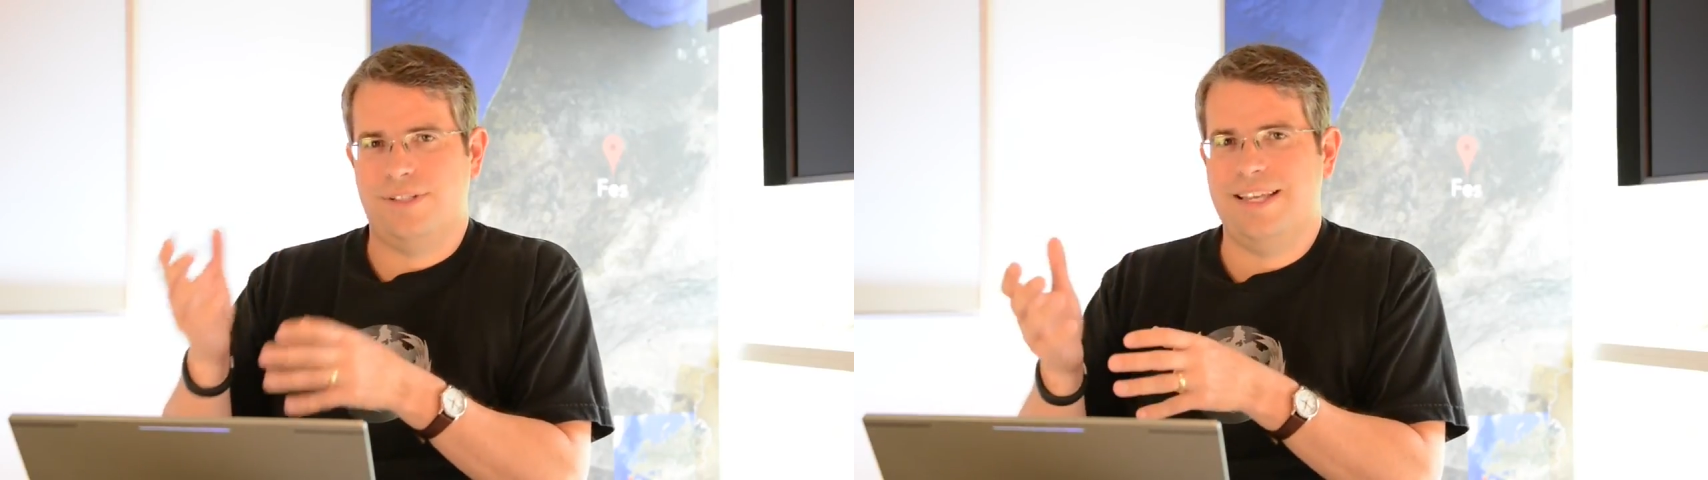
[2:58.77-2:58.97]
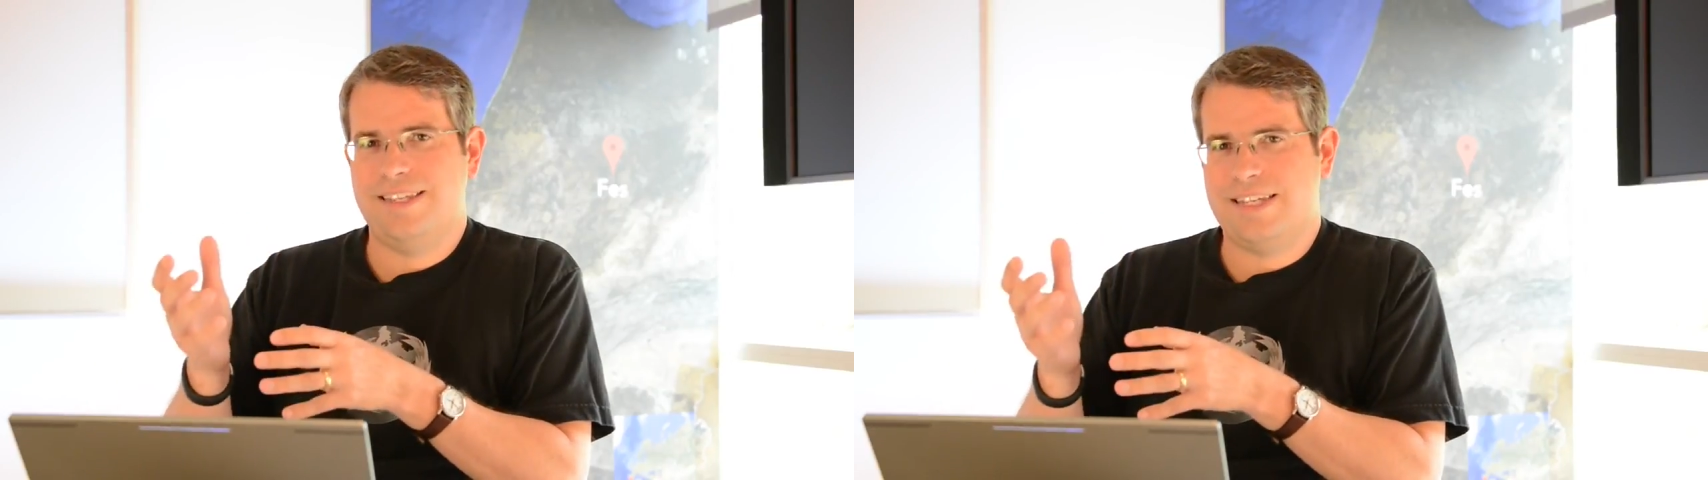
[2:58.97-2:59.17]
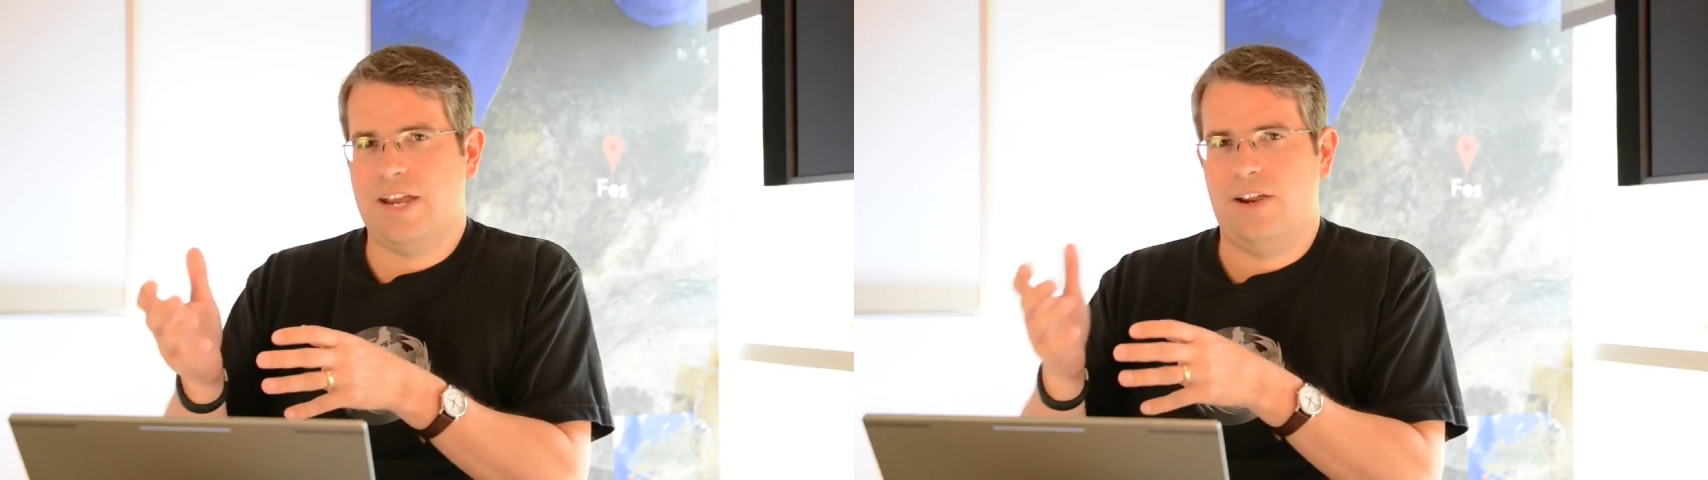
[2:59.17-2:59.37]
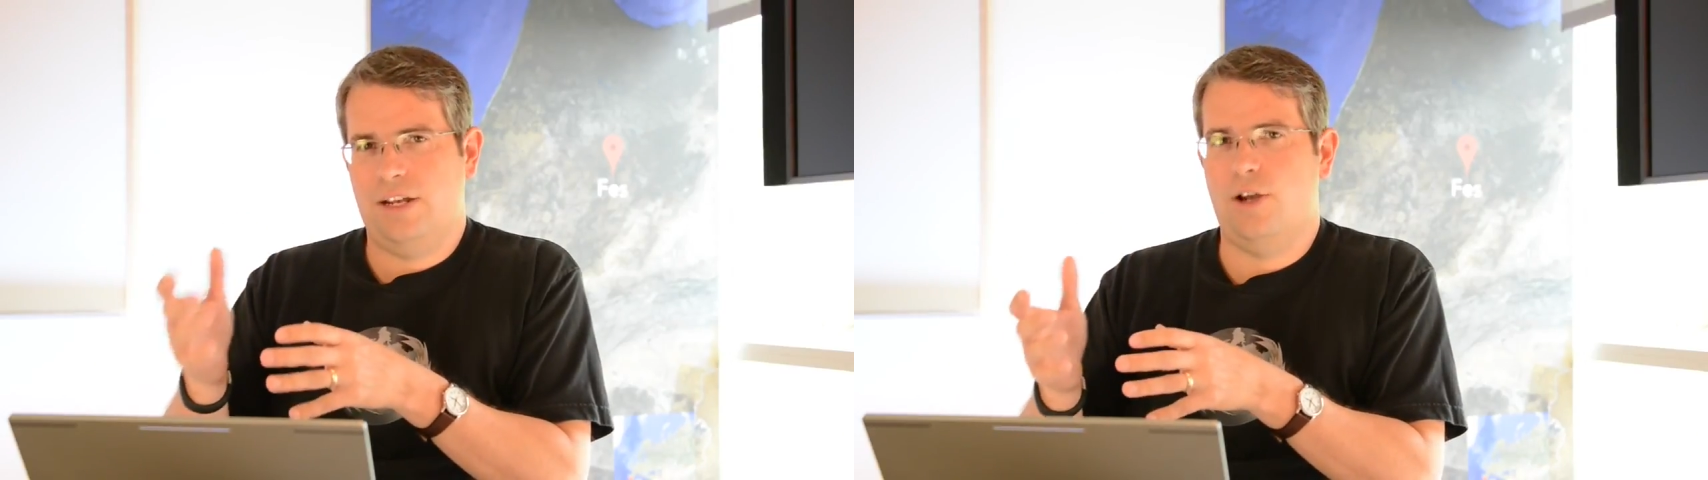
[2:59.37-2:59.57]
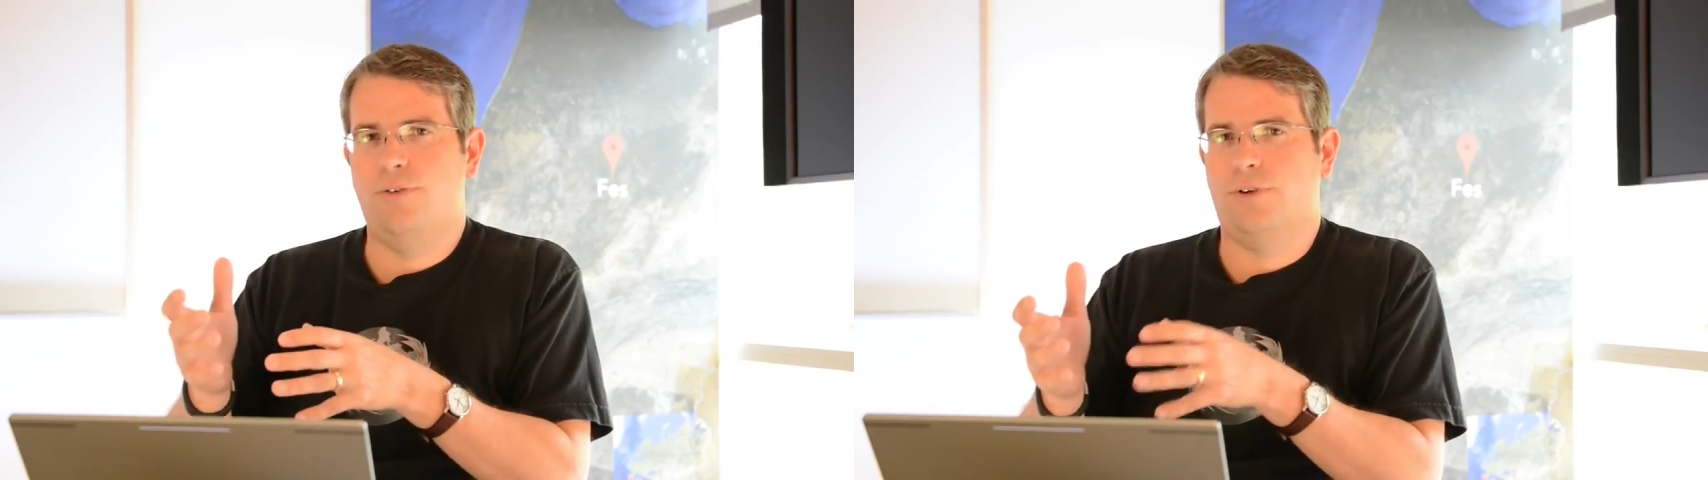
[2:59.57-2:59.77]
links
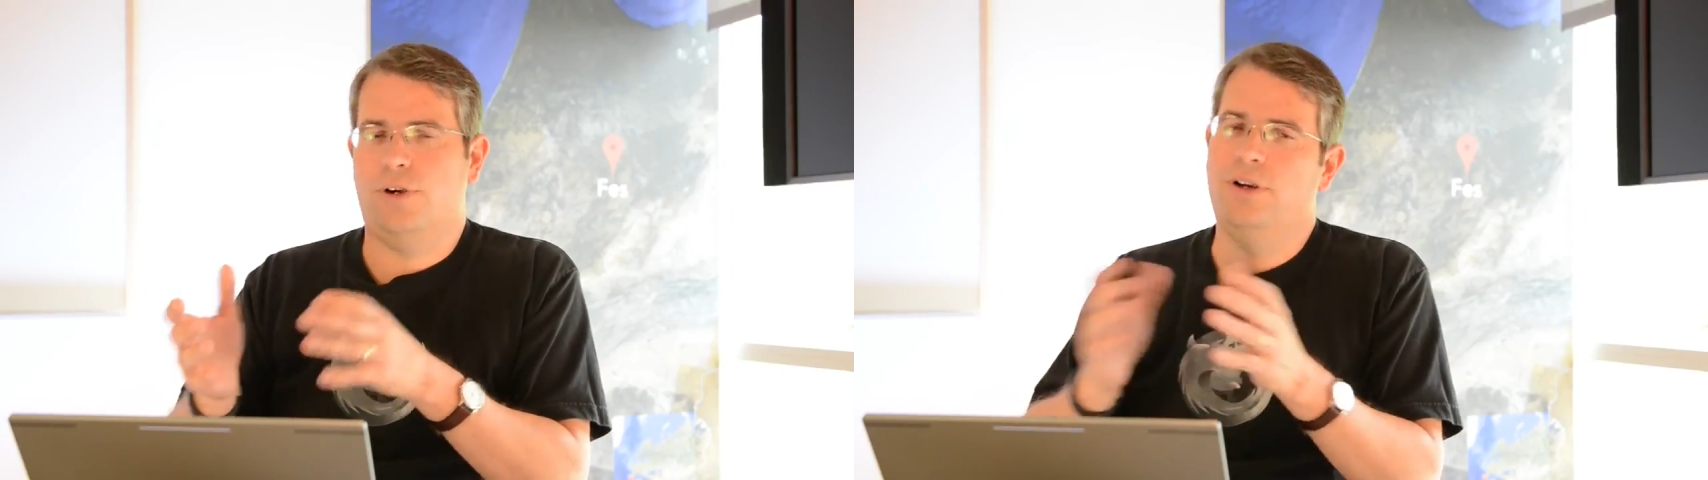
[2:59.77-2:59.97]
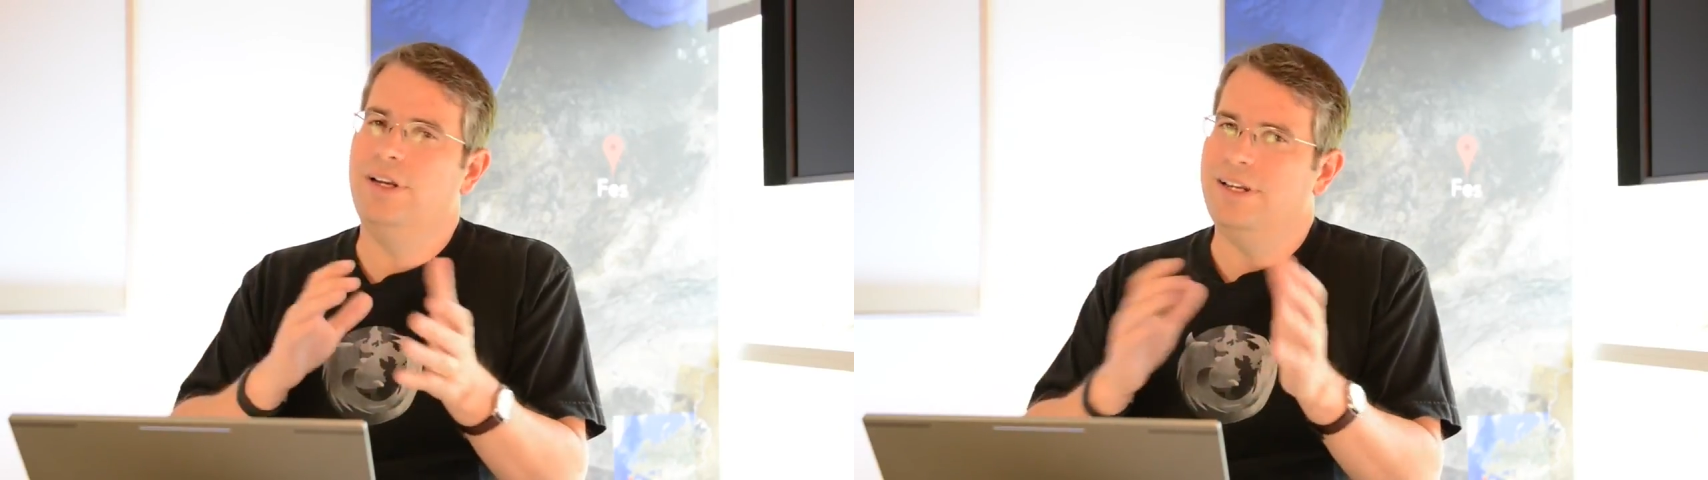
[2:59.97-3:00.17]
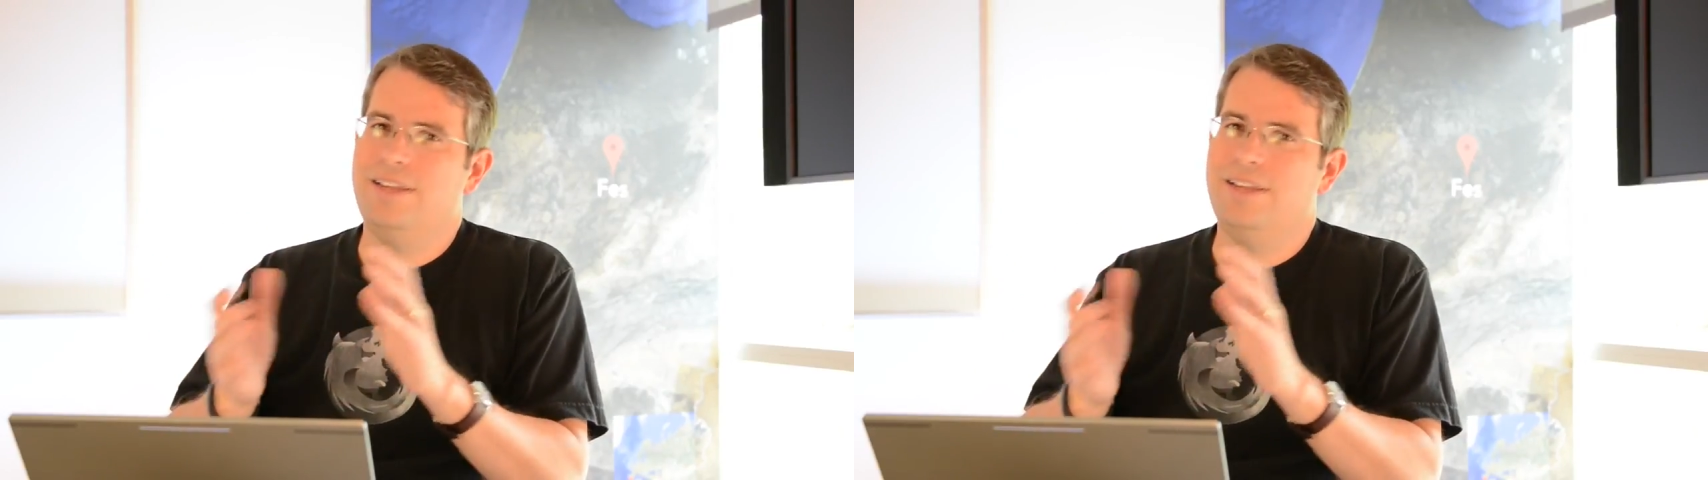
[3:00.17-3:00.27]
carrying over,